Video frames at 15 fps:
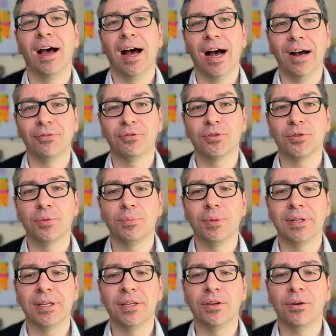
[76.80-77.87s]
After
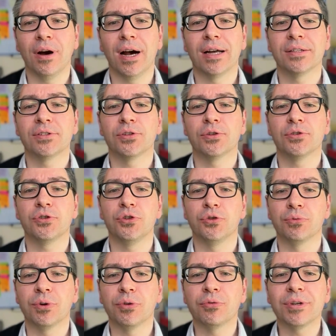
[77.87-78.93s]
submitting your answers,
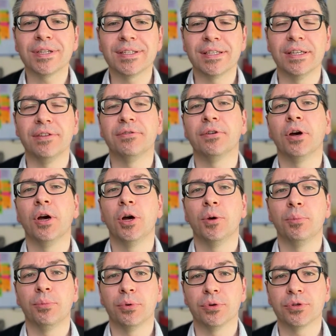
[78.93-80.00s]
you will receive
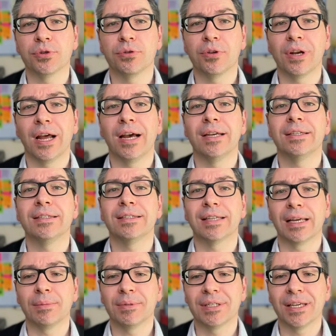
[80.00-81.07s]
personalized
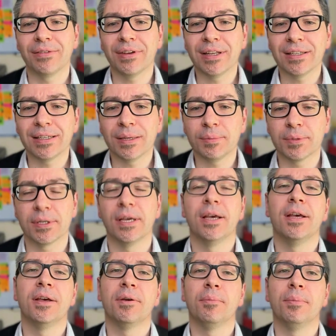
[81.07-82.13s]
time-saving tips
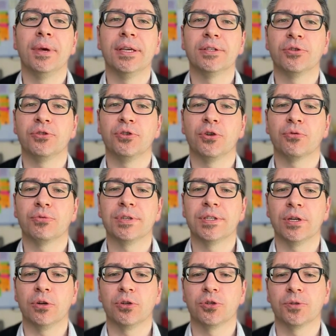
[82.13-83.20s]
based on your
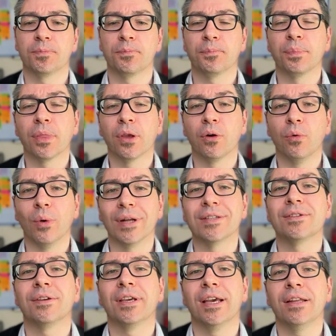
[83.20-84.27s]
results.
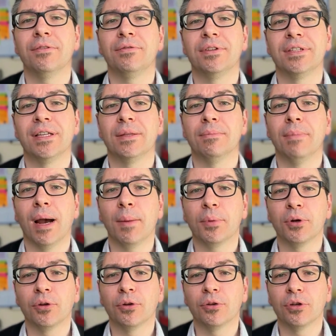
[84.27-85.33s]
Once again, visit
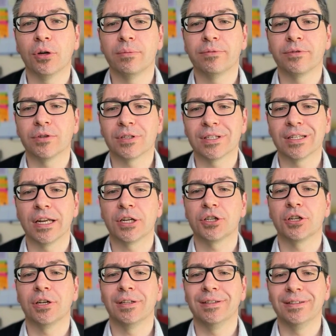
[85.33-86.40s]

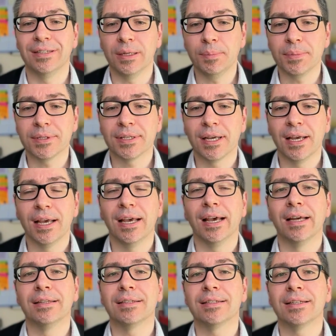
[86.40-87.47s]
macpreneur.com/tips
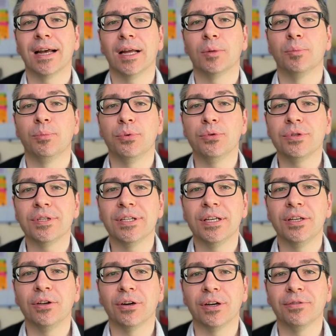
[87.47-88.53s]
and start
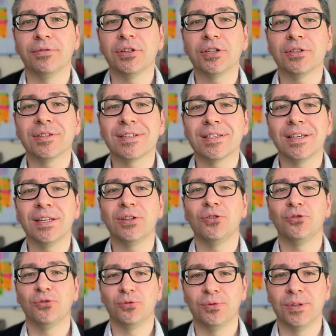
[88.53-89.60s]
boosting your
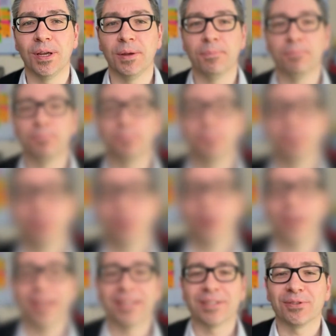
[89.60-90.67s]
efficiency today.
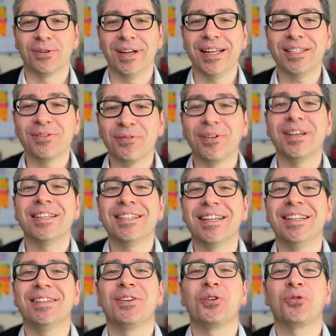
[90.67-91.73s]
Okay, so let's face
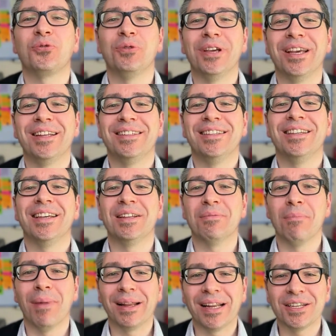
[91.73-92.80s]
it, creating
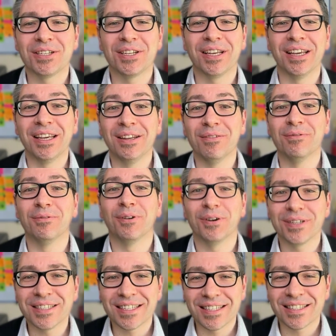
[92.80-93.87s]
and managing
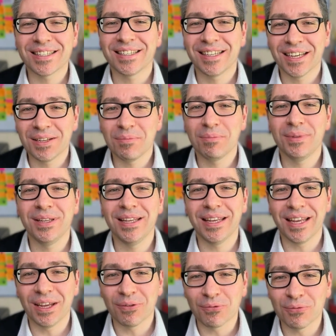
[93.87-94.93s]
invoices can
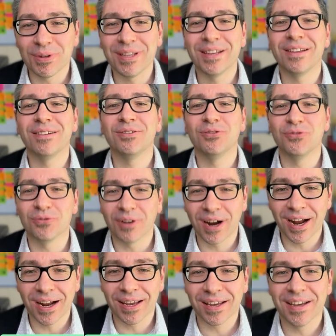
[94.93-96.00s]
be a real
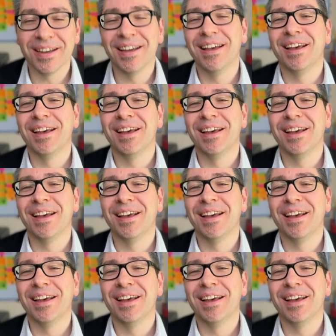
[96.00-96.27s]
drag.